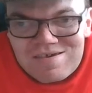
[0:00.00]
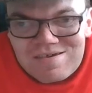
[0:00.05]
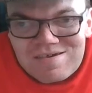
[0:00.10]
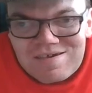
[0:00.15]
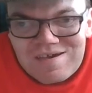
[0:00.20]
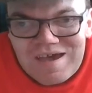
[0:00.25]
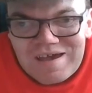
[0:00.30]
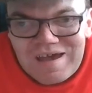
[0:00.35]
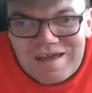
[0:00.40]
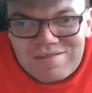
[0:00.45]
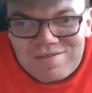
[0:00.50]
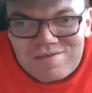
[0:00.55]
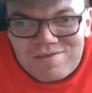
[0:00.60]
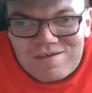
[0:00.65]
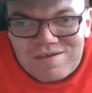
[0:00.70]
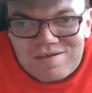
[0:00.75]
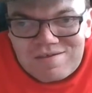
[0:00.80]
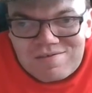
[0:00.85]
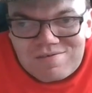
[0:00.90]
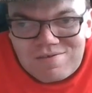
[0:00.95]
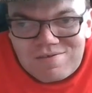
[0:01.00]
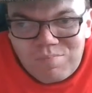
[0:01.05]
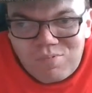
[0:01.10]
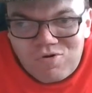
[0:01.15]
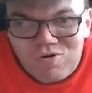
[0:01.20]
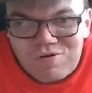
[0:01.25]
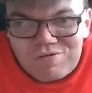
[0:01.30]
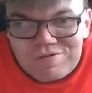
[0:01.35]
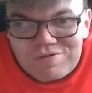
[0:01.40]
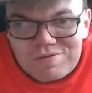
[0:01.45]
Yeah, I guess the
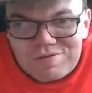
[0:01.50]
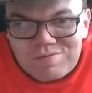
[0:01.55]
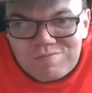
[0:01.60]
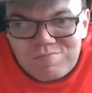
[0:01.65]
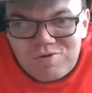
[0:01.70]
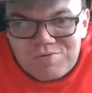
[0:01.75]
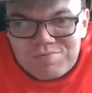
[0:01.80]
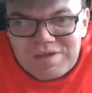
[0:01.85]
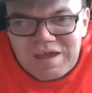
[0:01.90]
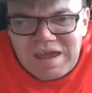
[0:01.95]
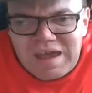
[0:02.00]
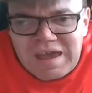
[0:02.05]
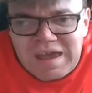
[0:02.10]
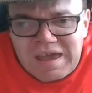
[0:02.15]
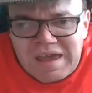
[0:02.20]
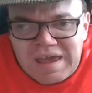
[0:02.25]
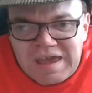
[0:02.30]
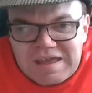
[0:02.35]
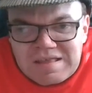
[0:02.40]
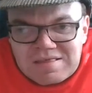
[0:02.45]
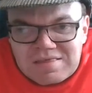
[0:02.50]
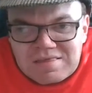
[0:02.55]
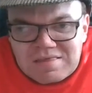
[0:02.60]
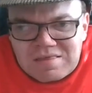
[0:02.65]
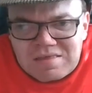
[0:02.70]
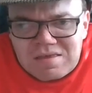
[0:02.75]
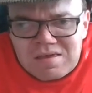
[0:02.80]
person supposed to be a hint,